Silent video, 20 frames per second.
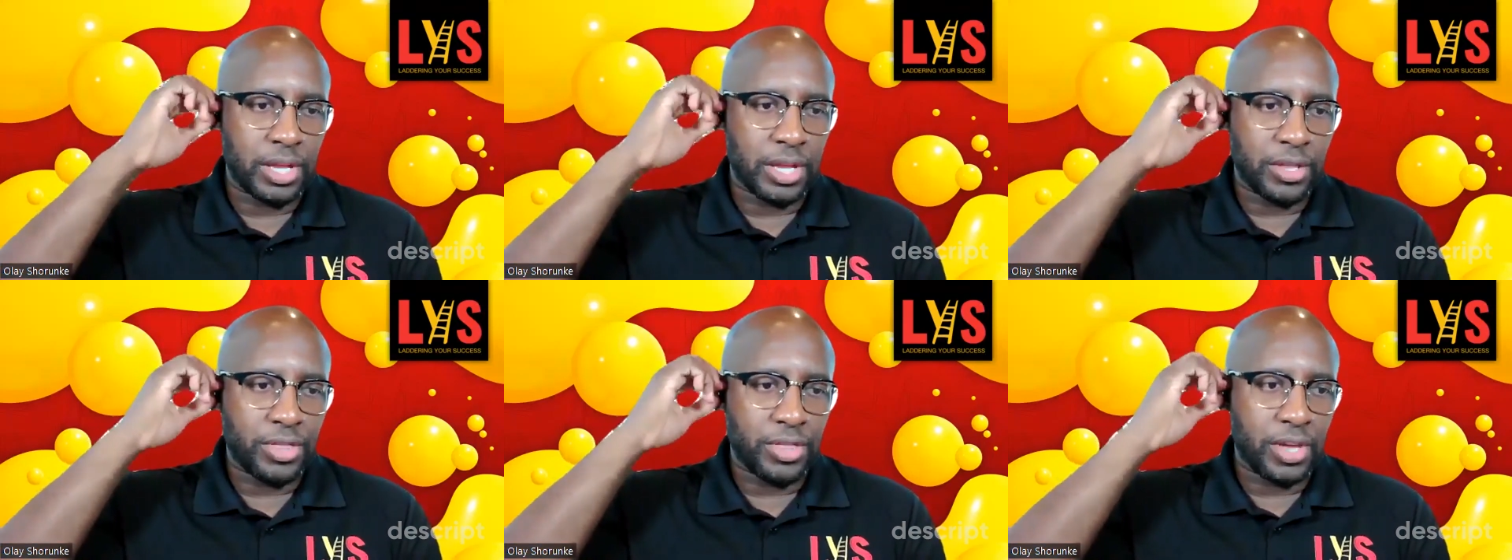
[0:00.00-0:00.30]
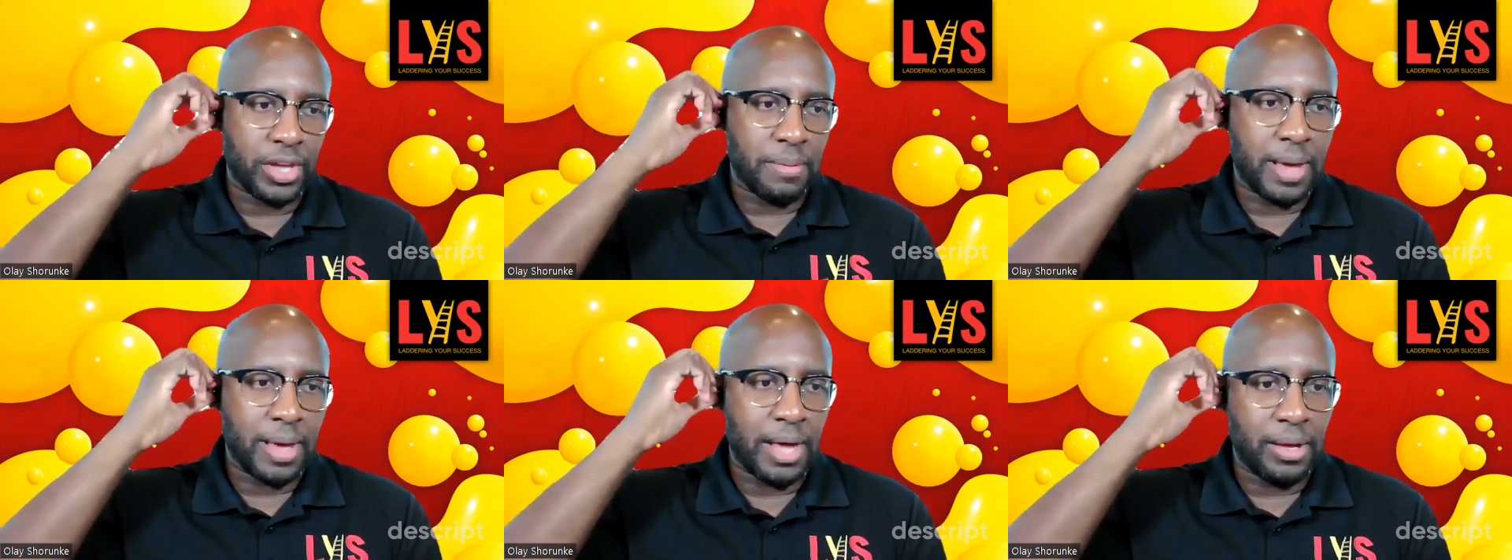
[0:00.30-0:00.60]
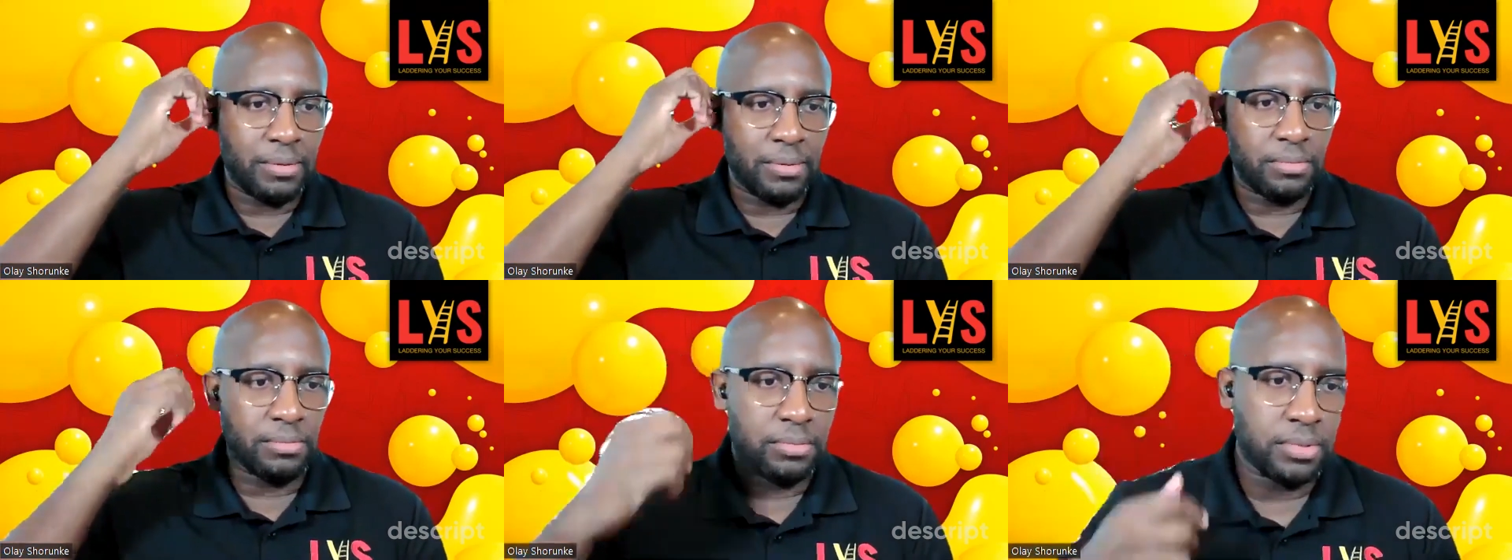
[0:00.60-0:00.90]
I think
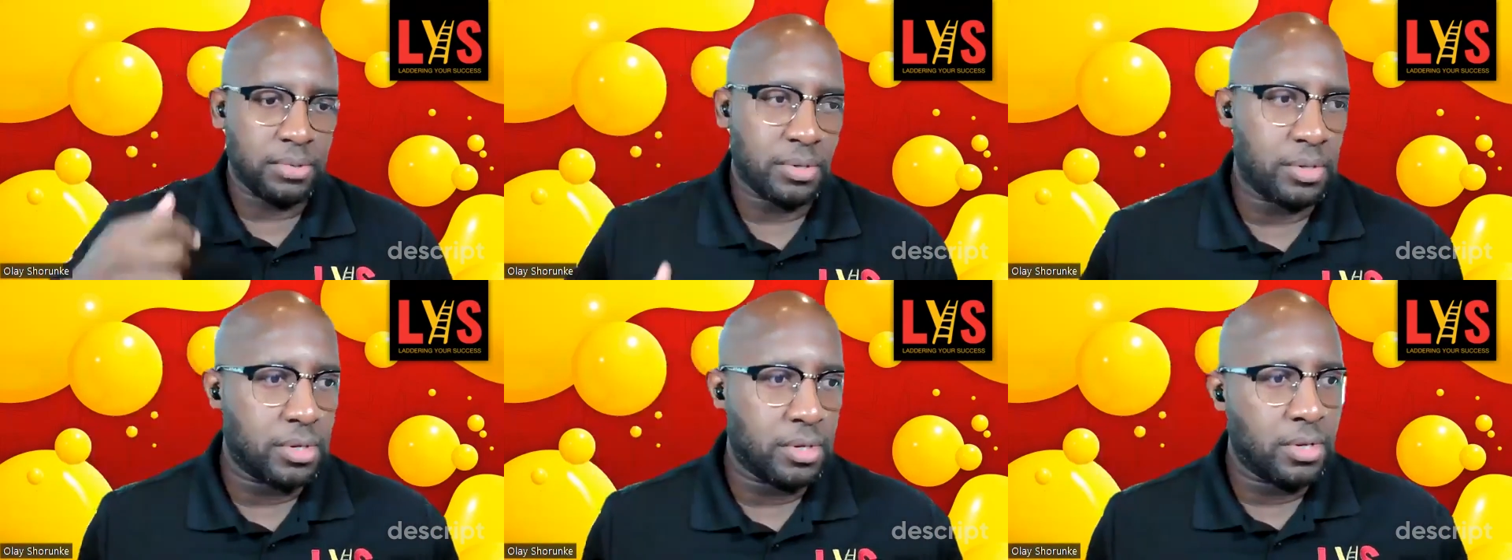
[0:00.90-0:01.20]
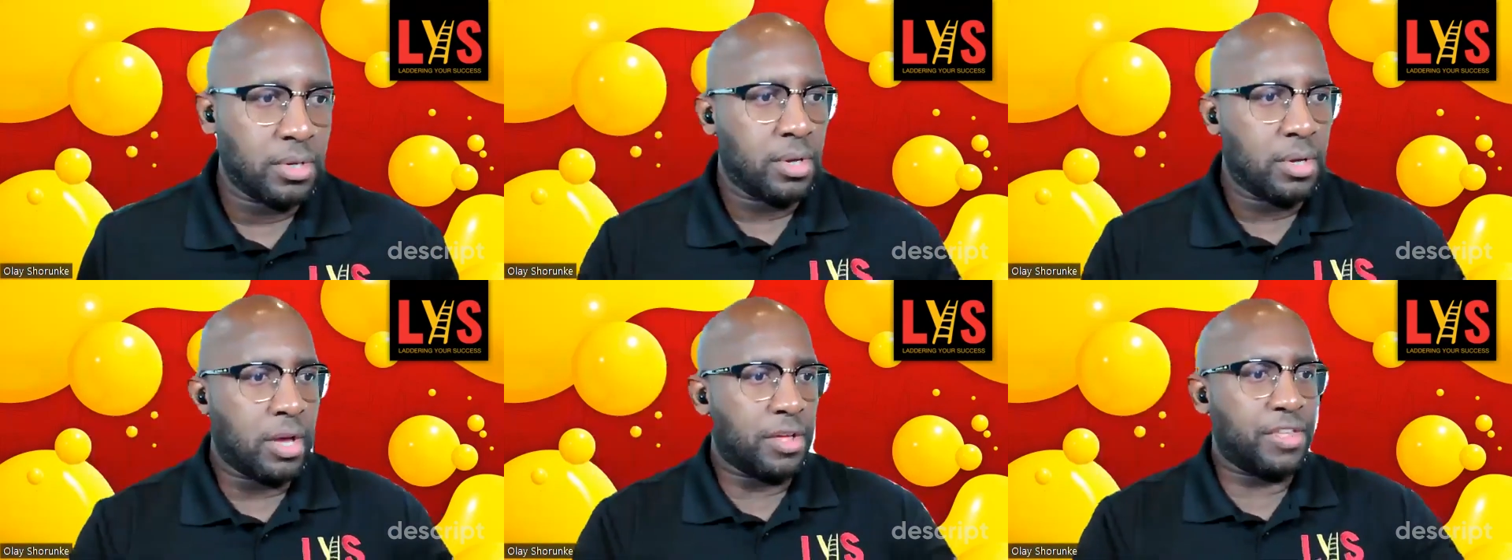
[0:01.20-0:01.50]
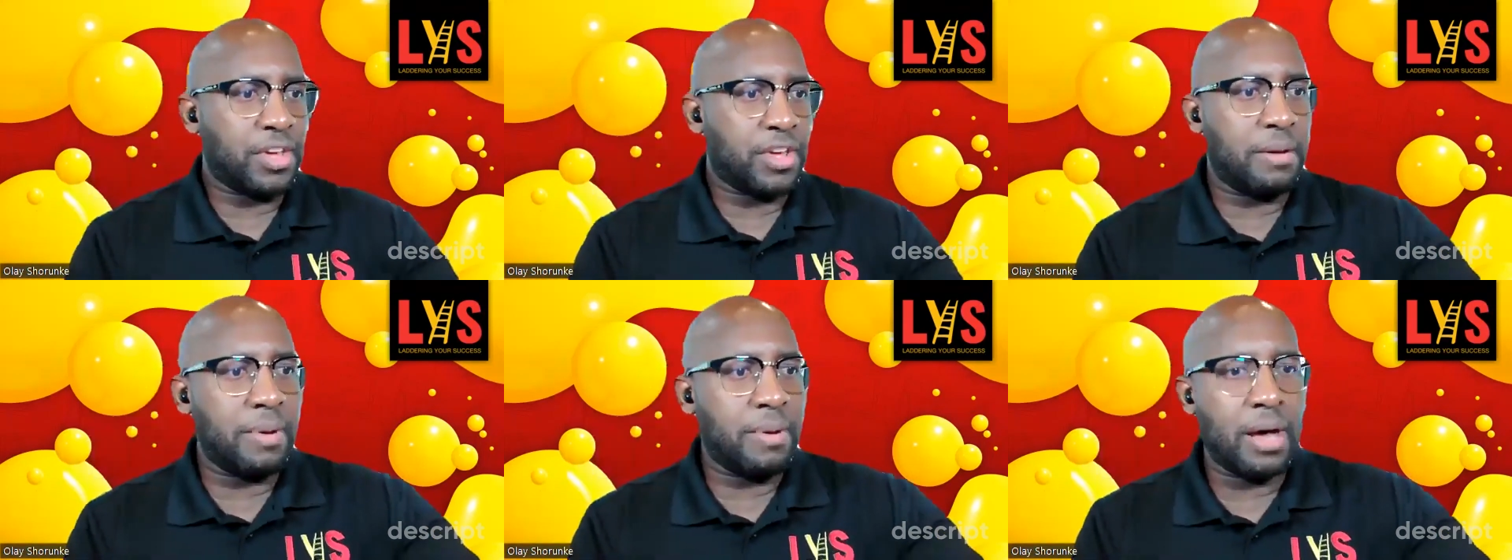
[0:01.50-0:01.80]
about
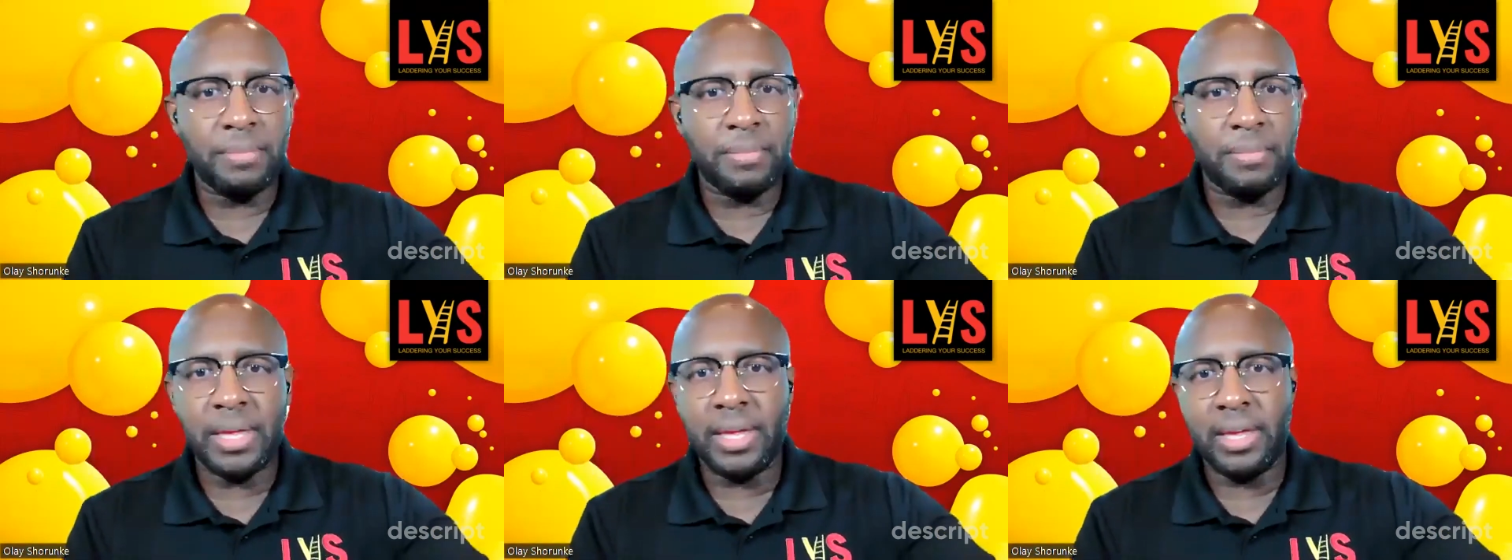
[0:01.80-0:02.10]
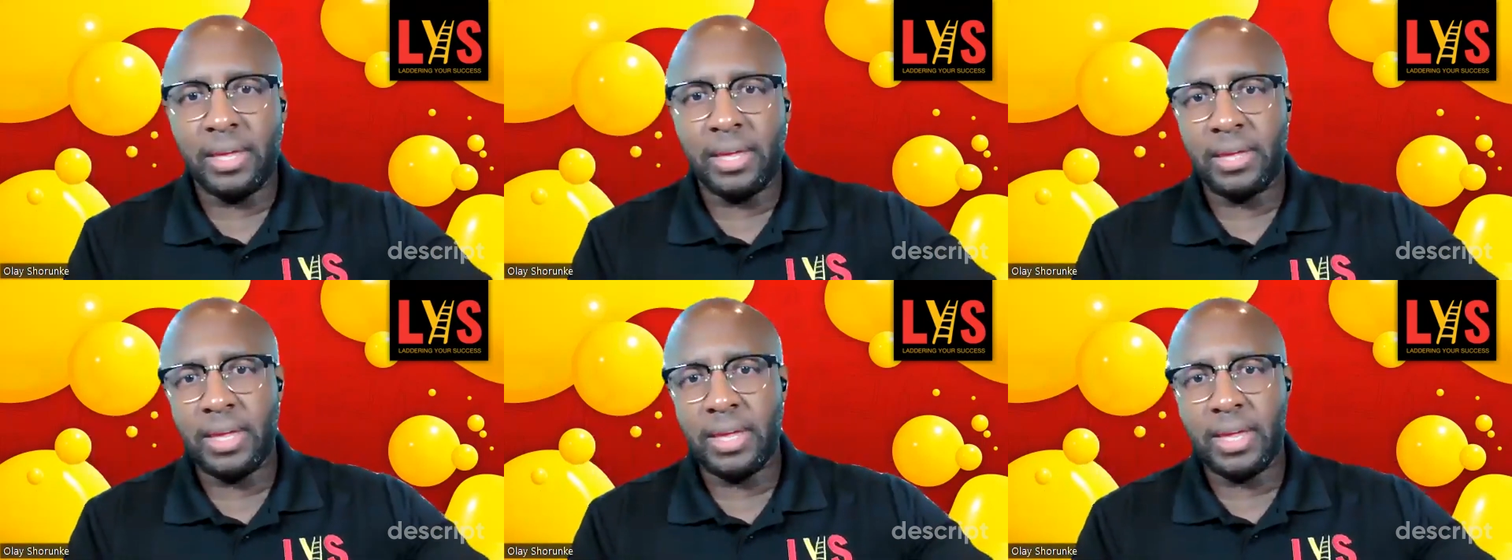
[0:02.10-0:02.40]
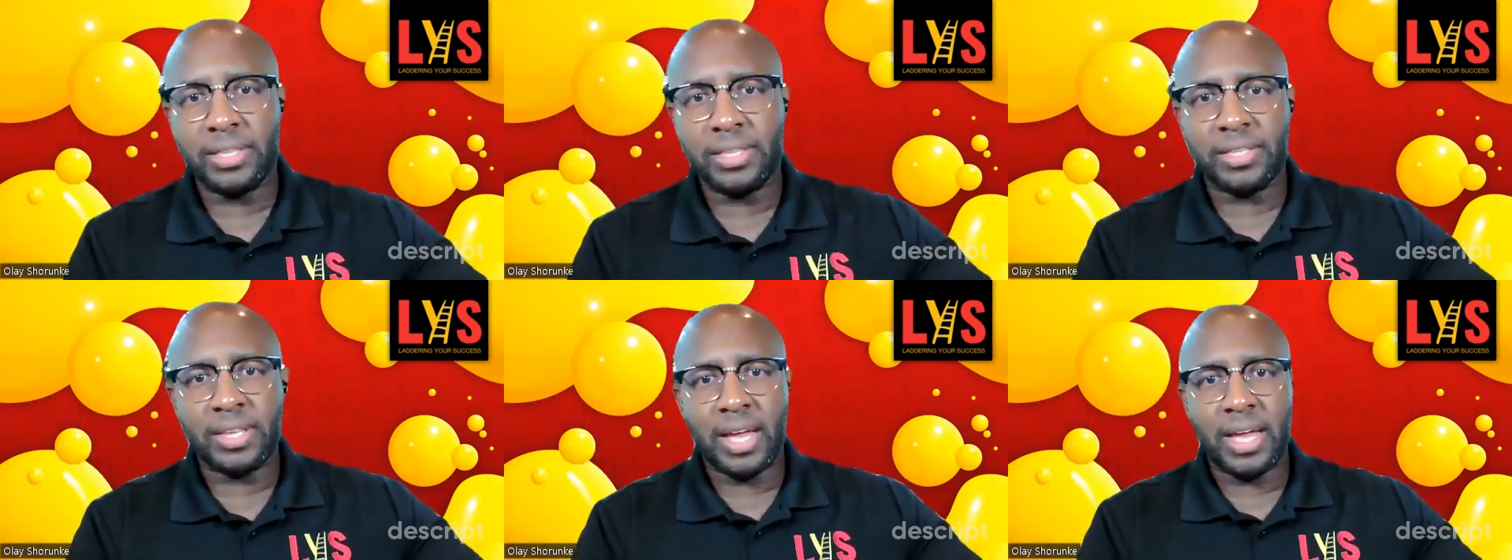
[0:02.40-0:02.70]
I think about me
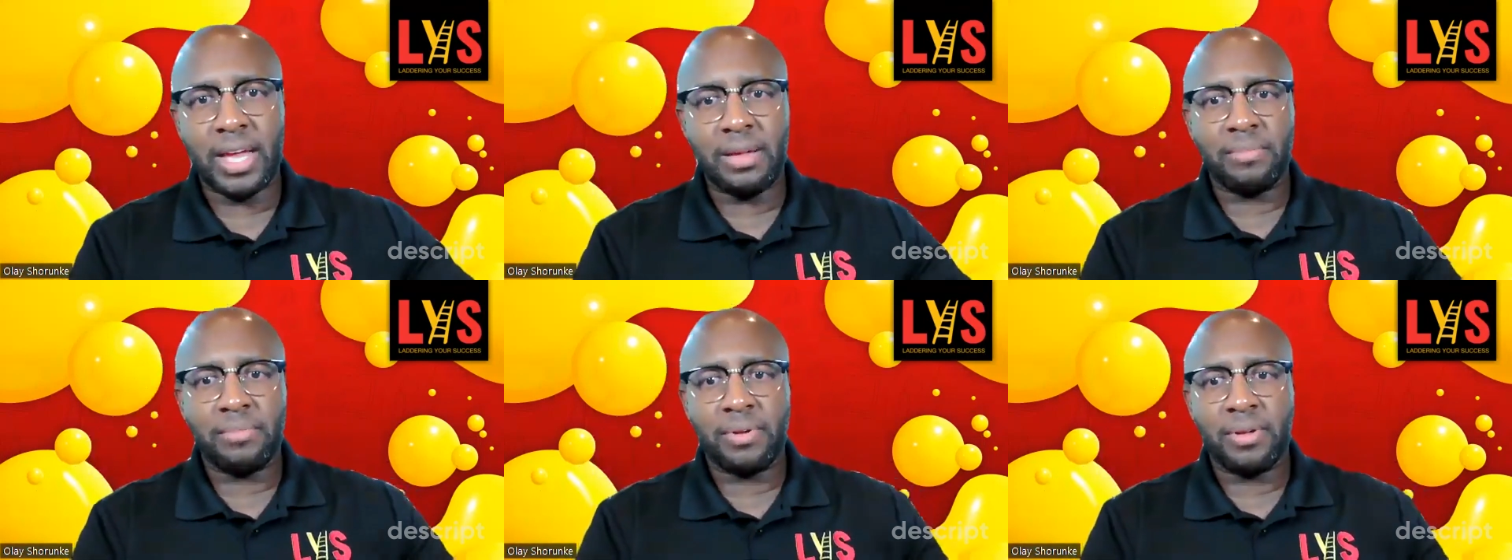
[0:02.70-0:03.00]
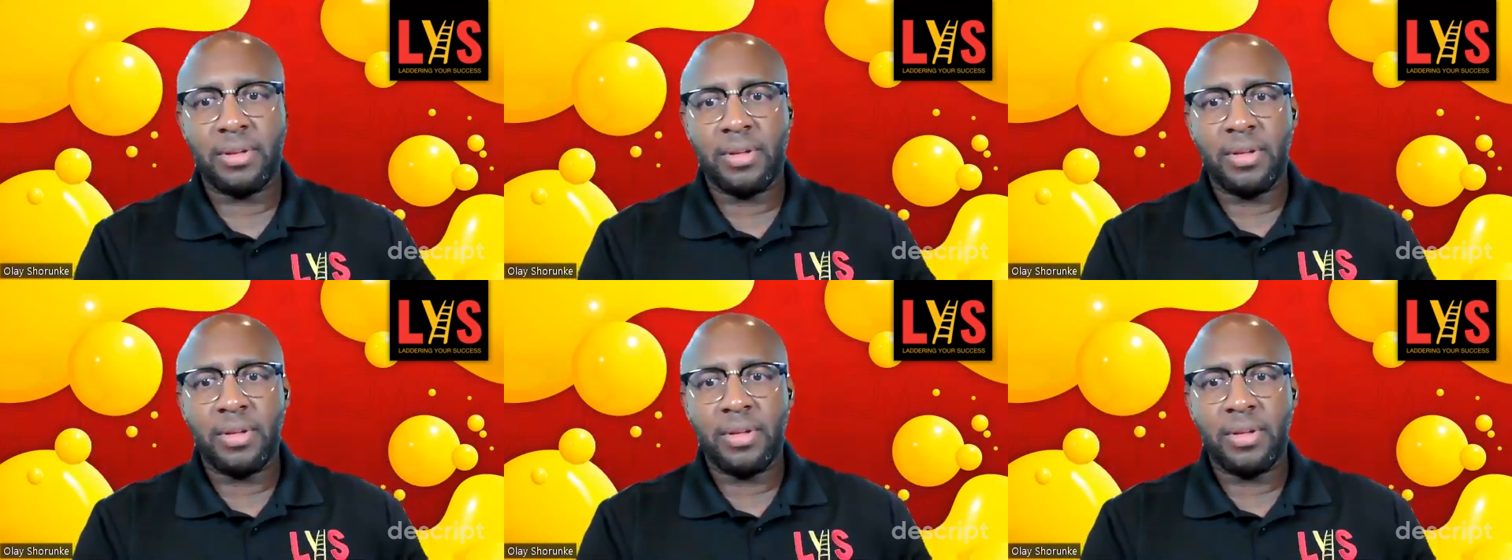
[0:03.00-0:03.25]
at the time.